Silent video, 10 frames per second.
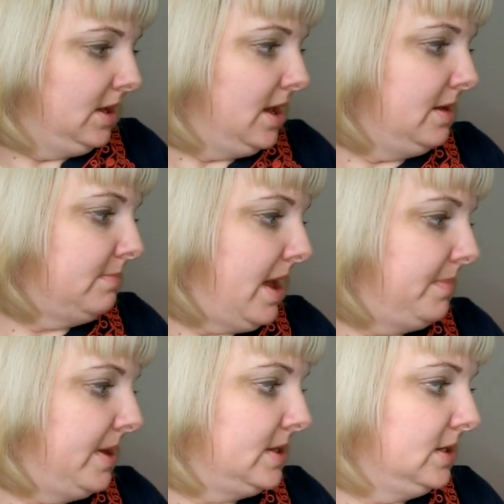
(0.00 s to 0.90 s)
in my
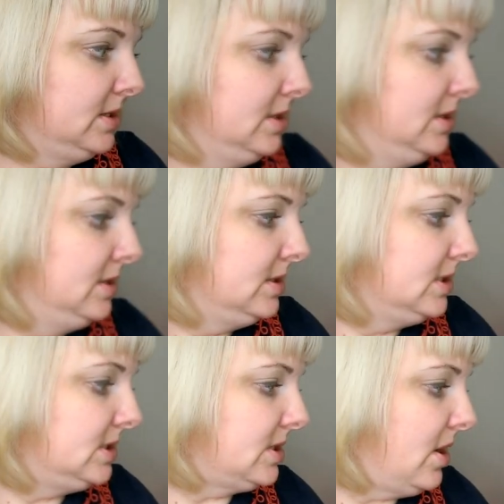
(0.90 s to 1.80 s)
opinion.
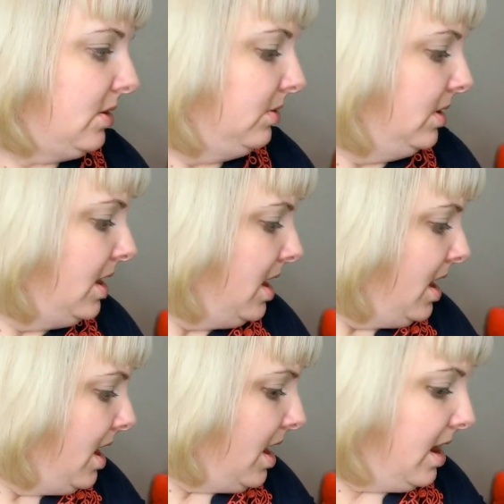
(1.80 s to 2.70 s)
So,
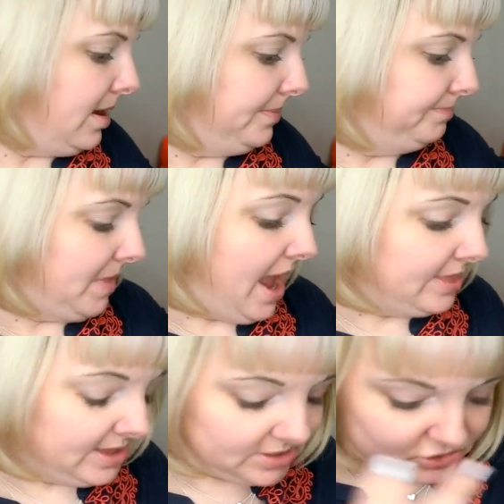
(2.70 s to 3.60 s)
I
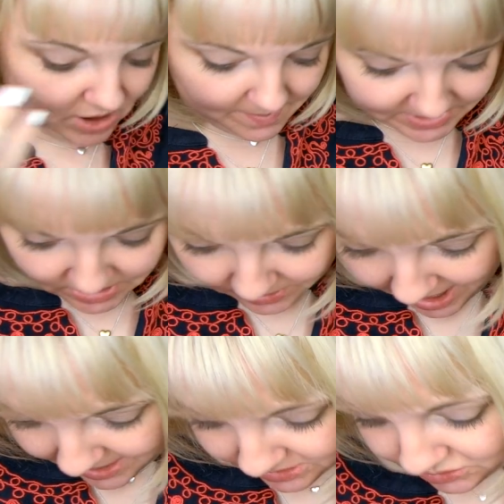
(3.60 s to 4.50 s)
think the strap is
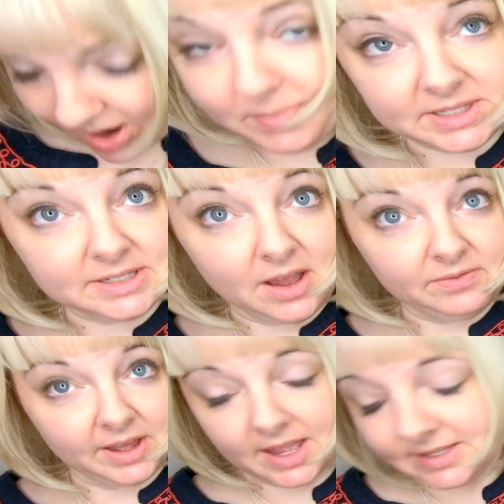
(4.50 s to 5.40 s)
okay. The strap itself, like I